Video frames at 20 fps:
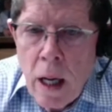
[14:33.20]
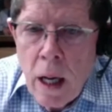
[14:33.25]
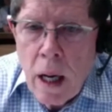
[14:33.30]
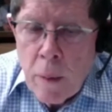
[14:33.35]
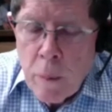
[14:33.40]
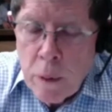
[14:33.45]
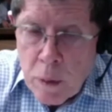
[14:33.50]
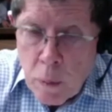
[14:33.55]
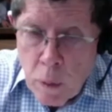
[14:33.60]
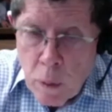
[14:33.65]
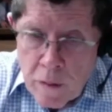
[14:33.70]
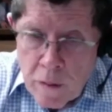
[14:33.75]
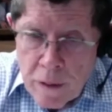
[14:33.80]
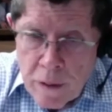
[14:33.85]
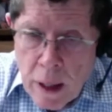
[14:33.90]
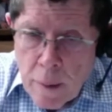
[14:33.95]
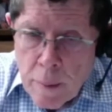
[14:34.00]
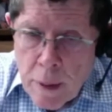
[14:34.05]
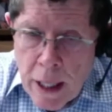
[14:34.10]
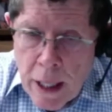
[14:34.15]
and i went to work for
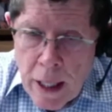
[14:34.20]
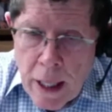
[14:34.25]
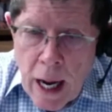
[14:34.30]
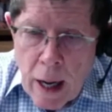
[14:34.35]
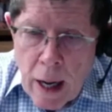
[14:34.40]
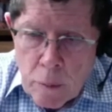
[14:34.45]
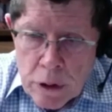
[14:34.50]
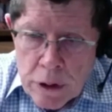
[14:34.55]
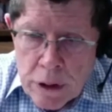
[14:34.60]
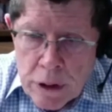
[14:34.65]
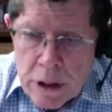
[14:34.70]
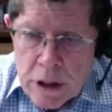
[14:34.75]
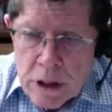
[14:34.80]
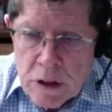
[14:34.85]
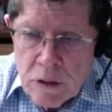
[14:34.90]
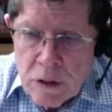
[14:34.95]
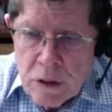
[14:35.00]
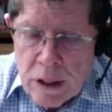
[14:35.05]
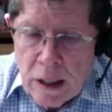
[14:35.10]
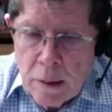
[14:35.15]
them and did acquisitions
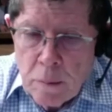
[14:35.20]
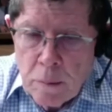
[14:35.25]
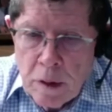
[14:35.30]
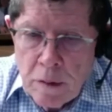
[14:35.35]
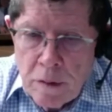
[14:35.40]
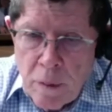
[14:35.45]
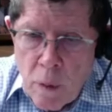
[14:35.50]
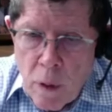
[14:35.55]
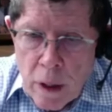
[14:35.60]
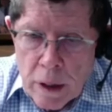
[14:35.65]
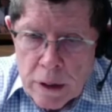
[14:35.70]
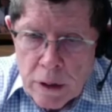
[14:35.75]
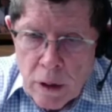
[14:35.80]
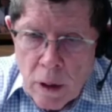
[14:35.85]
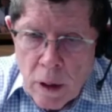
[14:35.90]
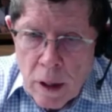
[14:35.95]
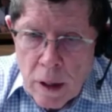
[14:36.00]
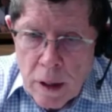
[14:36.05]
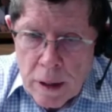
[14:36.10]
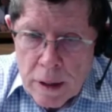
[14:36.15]
for them before i
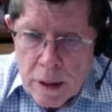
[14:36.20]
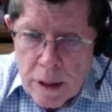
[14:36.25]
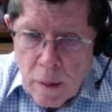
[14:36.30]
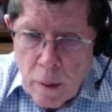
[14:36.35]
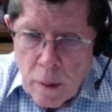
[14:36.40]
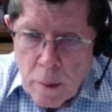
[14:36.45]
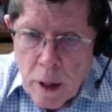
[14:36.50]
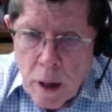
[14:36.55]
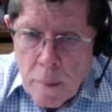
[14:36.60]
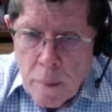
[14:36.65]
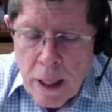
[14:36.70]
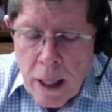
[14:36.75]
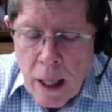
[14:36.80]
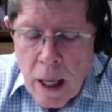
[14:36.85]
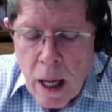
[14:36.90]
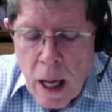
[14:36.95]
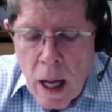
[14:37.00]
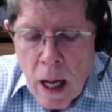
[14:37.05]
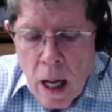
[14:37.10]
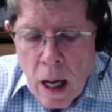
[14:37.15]
started this crm company
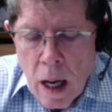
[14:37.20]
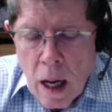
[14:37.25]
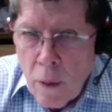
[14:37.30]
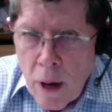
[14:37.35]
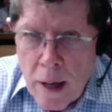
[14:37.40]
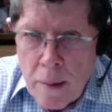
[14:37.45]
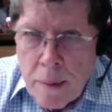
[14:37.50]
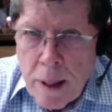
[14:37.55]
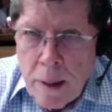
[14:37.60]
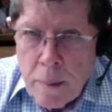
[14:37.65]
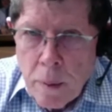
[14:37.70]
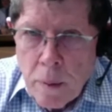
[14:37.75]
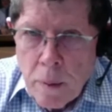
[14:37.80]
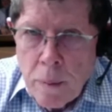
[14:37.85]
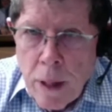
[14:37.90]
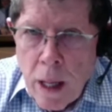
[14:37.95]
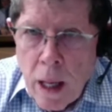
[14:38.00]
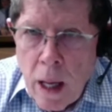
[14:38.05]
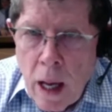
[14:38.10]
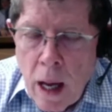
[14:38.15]
great people
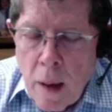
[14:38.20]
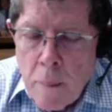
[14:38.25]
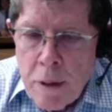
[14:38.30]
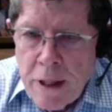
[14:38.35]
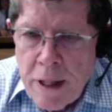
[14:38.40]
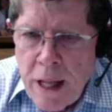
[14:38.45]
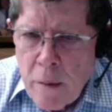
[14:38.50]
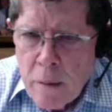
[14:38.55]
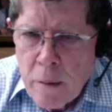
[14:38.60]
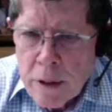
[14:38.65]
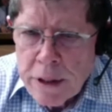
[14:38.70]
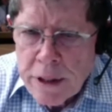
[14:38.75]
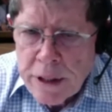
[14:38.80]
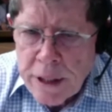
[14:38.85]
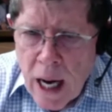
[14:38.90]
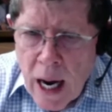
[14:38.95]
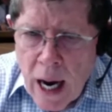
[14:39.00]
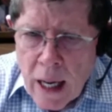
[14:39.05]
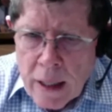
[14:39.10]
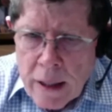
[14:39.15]
but they were
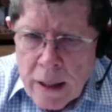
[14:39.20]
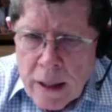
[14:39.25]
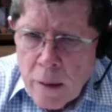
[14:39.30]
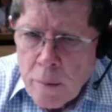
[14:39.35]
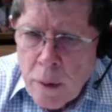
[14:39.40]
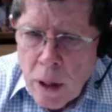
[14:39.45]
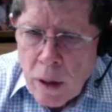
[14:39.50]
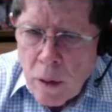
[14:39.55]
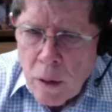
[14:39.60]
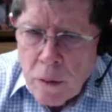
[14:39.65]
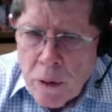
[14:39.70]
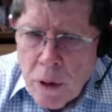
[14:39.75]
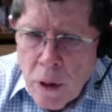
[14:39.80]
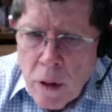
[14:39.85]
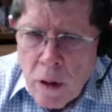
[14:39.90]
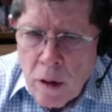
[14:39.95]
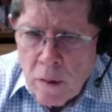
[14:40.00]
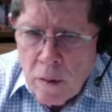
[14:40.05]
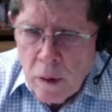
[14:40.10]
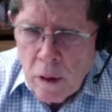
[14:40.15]
shocked at my low
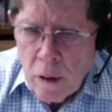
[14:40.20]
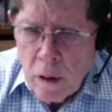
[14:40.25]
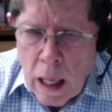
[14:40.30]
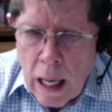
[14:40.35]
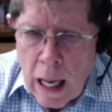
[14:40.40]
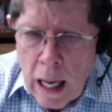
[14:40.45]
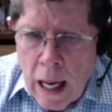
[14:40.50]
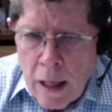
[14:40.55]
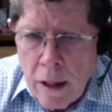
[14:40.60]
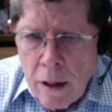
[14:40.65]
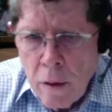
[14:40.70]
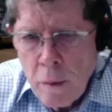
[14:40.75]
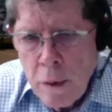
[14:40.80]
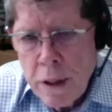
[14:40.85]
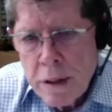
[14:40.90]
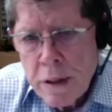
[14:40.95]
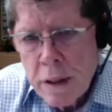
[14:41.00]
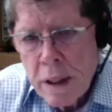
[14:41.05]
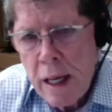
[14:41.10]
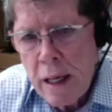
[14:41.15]
turnover and the
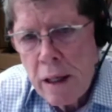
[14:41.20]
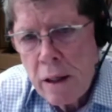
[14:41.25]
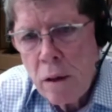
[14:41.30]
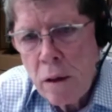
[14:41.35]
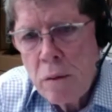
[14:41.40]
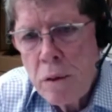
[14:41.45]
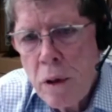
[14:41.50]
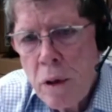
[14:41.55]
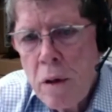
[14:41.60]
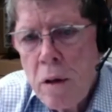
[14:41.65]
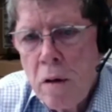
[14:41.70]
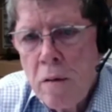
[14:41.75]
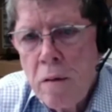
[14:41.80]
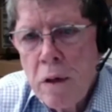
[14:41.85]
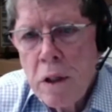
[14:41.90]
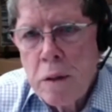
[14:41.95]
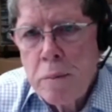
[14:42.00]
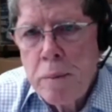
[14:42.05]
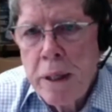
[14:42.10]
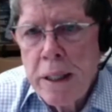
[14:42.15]
reason i had low
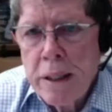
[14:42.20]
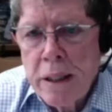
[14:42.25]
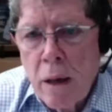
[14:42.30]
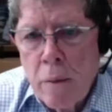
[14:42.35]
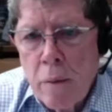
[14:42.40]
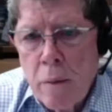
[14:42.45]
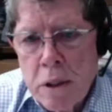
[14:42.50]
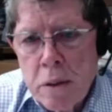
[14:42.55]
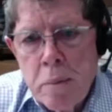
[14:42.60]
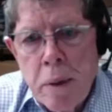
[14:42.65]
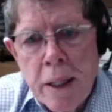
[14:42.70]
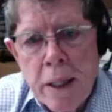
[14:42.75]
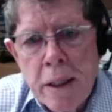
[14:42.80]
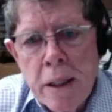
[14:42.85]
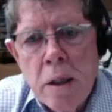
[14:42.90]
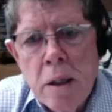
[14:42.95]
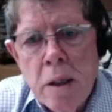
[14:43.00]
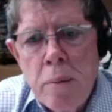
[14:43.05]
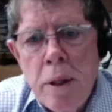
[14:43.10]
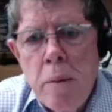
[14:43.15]
turnover is because i
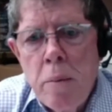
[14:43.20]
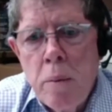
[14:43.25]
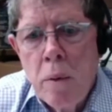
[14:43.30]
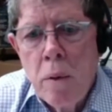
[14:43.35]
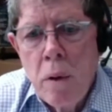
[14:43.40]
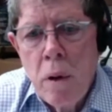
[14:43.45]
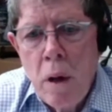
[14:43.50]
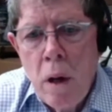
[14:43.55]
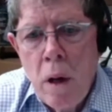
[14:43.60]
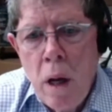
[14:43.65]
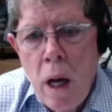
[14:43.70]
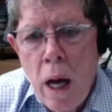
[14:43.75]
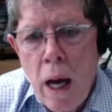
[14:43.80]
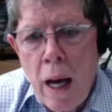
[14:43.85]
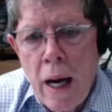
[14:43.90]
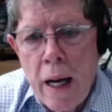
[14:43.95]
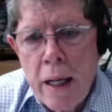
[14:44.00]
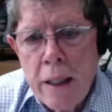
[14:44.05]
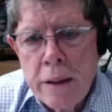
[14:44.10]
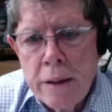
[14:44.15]
respected the people
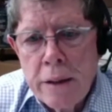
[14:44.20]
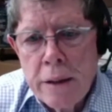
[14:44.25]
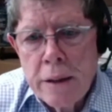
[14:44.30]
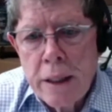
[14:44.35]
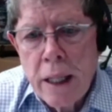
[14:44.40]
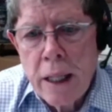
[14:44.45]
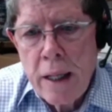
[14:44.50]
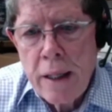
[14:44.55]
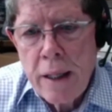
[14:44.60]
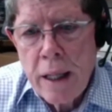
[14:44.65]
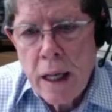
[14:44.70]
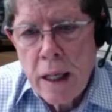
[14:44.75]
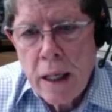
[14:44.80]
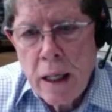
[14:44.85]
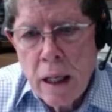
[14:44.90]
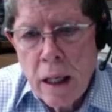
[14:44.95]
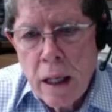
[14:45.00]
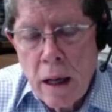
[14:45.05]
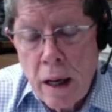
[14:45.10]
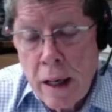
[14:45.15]
and i used to say that
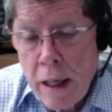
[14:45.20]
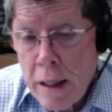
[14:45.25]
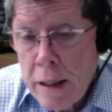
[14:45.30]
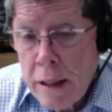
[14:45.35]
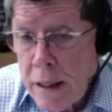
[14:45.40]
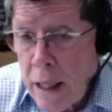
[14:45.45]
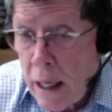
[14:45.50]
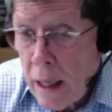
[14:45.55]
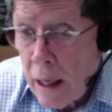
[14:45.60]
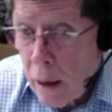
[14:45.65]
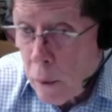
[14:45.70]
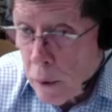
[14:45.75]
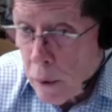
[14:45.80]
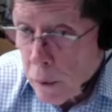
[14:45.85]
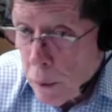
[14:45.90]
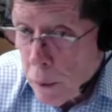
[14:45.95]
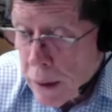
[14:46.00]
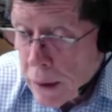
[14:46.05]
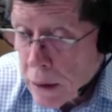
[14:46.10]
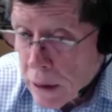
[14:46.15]
uh, i didn't say i
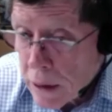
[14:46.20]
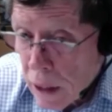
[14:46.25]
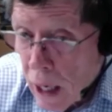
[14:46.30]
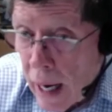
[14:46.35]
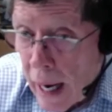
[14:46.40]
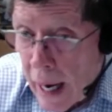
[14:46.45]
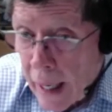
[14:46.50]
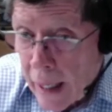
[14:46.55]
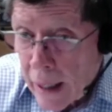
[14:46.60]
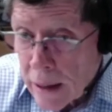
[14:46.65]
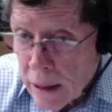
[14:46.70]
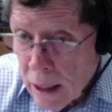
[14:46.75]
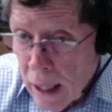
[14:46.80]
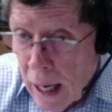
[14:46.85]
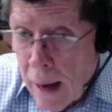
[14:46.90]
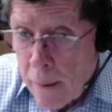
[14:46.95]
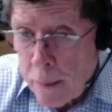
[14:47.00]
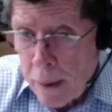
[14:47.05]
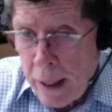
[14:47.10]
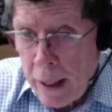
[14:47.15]
would be slack and
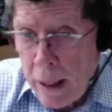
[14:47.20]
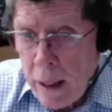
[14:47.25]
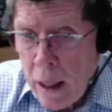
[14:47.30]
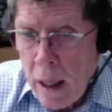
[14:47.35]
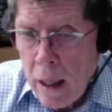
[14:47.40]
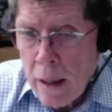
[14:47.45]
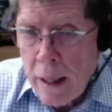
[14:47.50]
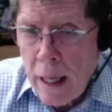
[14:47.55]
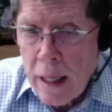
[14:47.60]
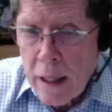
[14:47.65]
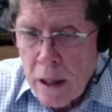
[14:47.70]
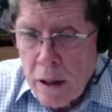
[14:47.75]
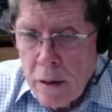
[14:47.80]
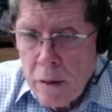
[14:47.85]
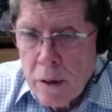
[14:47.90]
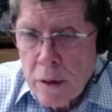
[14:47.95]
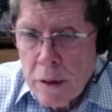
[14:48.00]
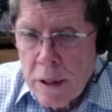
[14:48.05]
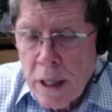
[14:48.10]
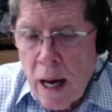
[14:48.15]
sloppy they had to do
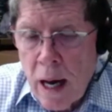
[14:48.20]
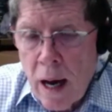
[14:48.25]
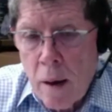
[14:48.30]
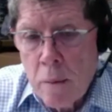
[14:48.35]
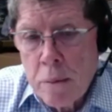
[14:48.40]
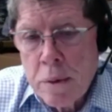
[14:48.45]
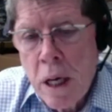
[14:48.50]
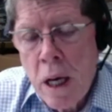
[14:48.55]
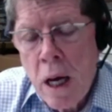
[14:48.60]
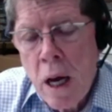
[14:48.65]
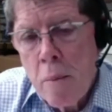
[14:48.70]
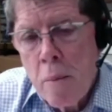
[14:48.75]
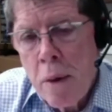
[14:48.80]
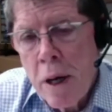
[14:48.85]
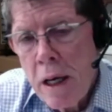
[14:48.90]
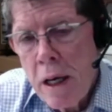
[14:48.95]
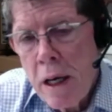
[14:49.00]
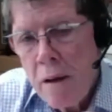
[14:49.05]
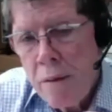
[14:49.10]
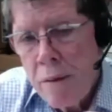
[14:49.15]
their jobs
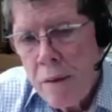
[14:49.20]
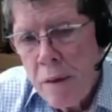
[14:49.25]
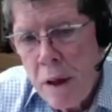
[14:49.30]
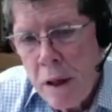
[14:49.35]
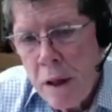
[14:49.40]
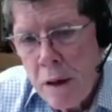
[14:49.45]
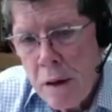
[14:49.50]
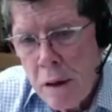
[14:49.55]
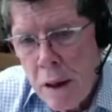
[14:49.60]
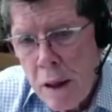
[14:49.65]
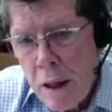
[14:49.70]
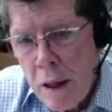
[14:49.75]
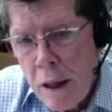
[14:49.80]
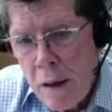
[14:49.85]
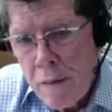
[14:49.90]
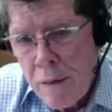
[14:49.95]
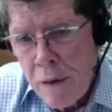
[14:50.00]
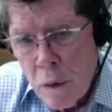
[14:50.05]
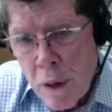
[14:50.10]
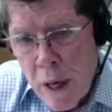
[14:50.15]
but if
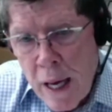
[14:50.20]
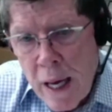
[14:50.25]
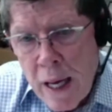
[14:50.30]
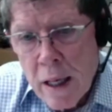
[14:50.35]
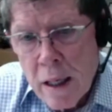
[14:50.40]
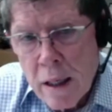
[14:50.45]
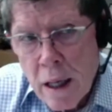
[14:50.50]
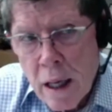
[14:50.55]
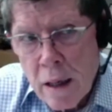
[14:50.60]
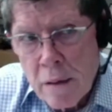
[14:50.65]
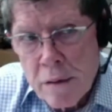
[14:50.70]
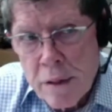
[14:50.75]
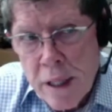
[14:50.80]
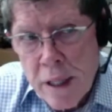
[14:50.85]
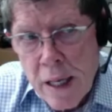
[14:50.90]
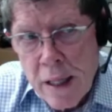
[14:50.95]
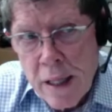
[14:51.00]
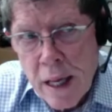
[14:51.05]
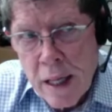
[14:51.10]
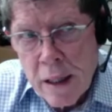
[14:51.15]
if you can't uh,
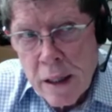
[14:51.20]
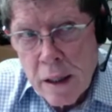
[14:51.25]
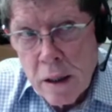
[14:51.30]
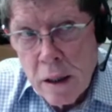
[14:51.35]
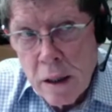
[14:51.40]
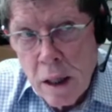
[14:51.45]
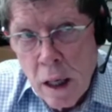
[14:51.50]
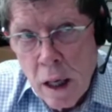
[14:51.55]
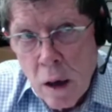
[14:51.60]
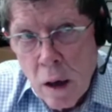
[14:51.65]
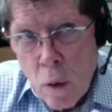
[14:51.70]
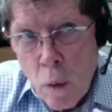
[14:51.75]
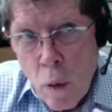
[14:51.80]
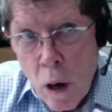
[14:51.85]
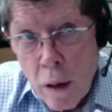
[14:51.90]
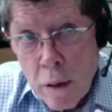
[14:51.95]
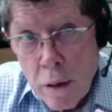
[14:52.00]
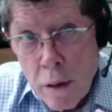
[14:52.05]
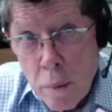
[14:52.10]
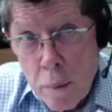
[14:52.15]
say that the
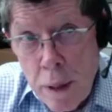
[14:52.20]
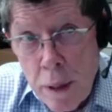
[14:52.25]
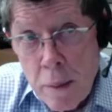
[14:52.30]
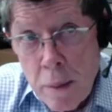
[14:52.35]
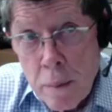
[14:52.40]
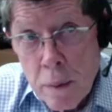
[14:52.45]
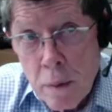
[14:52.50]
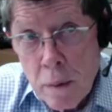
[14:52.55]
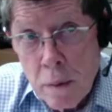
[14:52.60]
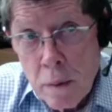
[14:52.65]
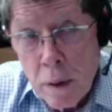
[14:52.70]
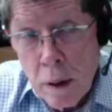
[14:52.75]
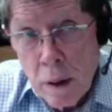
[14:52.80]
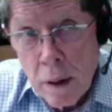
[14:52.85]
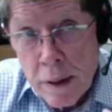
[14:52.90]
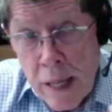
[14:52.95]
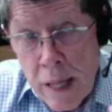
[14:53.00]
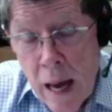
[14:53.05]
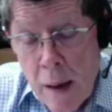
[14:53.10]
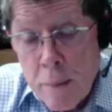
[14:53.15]
quality your people
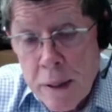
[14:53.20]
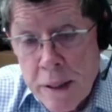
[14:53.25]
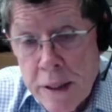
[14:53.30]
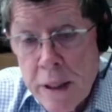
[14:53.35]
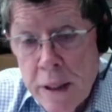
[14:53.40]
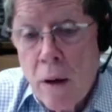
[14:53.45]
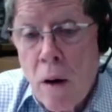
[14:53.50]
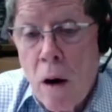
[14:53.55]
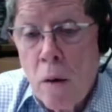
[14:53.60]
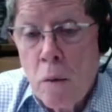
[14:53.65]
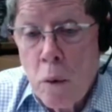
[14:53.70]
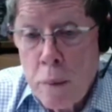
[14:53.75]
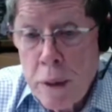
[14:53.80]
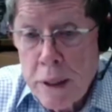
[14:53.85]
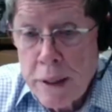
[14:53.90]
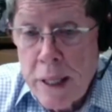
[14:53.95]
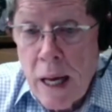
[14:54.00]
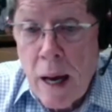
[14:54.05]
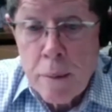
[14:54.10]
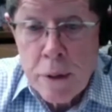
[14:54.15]
as happy as they are will be
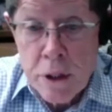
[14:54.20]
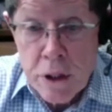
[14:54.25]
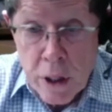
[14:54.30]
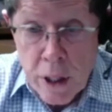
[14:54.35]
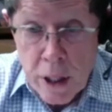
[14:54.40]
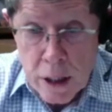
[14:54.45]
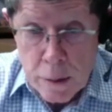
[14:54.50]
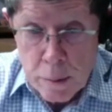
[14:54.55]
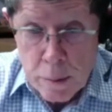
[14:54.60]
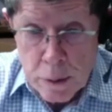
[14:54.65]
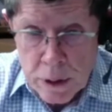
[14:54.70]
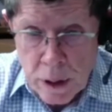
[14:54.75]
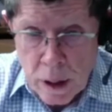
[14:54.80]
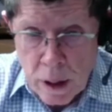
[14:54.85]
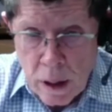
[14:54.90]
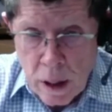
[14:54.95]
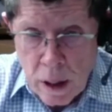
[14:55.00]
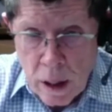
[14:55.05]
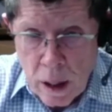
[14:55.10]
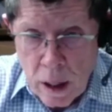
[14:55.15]
as happy as your customers
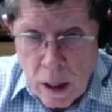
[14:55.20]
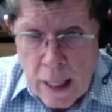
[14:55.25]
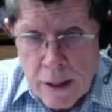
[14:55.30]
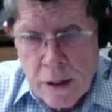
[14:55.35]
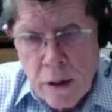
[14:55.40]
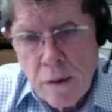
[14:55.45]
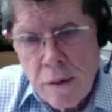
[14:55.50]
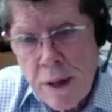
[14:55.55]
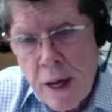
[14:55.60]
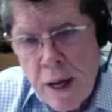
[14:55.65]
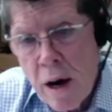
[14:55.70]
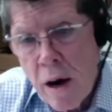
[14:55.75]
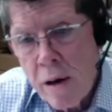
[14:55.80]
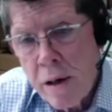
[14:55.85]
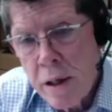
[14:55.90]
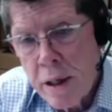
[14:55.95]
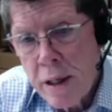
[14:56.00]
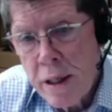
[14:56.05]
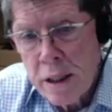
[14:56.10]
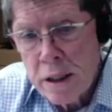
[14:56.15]
are and so they are
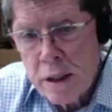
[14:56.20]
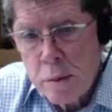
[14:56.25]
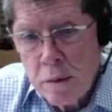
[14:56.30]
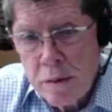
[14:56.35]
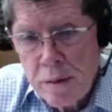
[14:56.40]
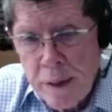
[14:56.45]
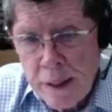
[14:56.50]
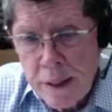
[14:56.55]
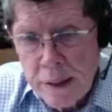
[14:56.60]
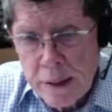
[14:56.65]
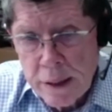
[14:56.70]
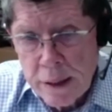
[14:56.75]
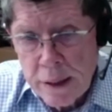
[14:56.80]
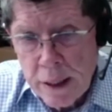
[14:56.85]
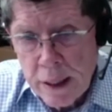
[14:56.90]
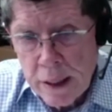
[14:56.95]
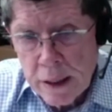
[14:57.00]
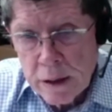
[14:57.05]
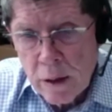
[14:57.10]
your customer facing thing.